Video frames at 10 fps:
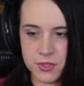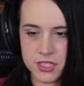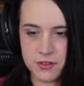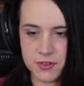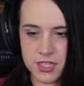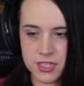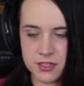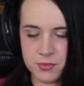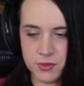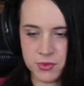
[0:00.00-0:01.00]
Once everything
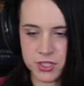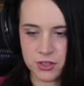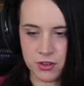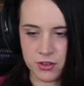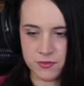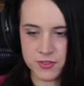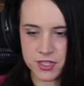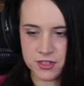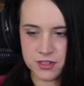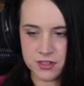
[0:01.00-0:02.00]
had been resolved,
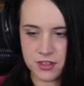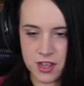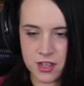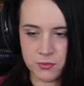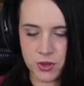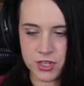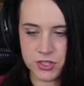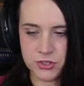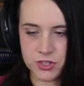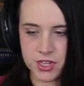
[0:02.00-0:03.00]
I had
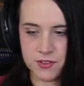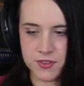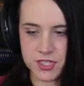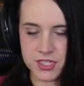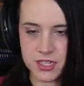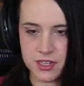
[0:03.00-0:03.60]
wanted you to give this